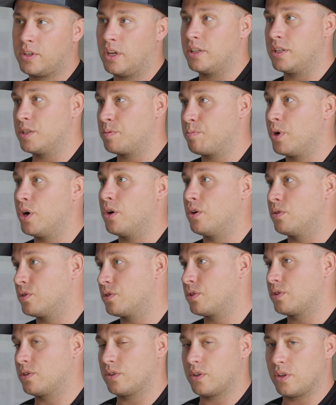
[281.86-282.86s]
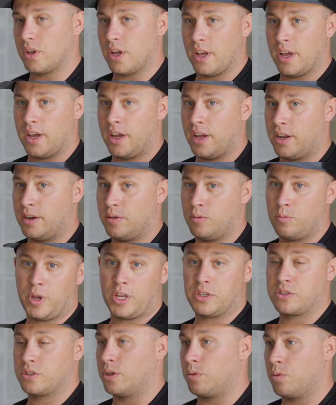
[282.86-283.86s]
on these boats and
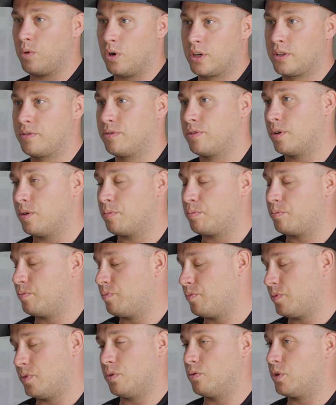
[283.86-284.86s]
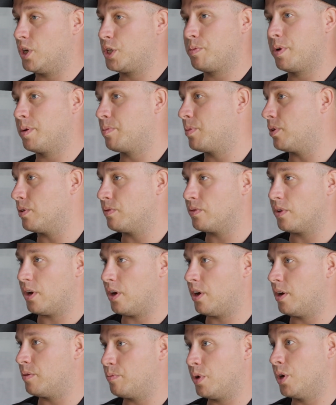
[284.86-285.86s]
basically worked for rich people
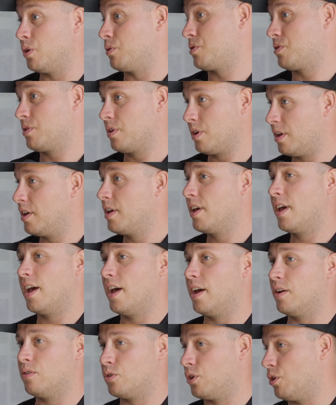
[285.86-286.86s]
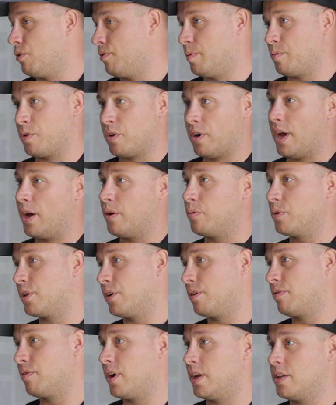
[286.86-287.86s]
on boats and drove them around with
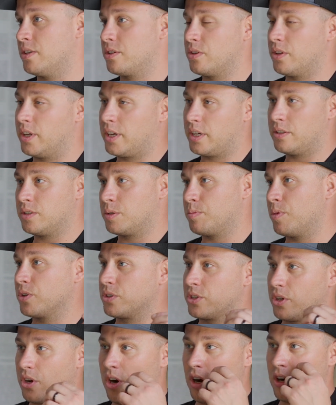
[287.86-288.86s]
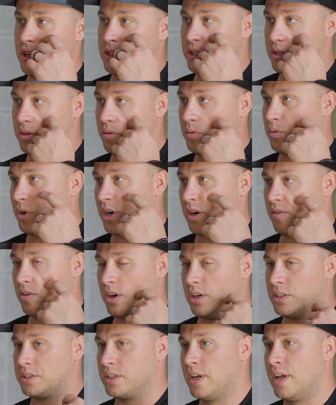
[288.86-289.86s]
their friends so they can smoke cigars and whatever
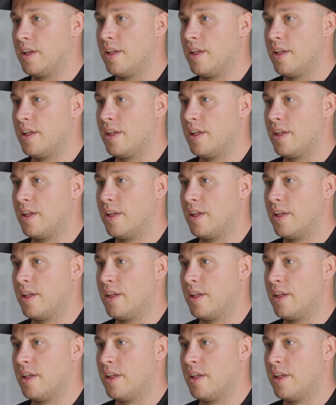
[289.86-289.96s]
else.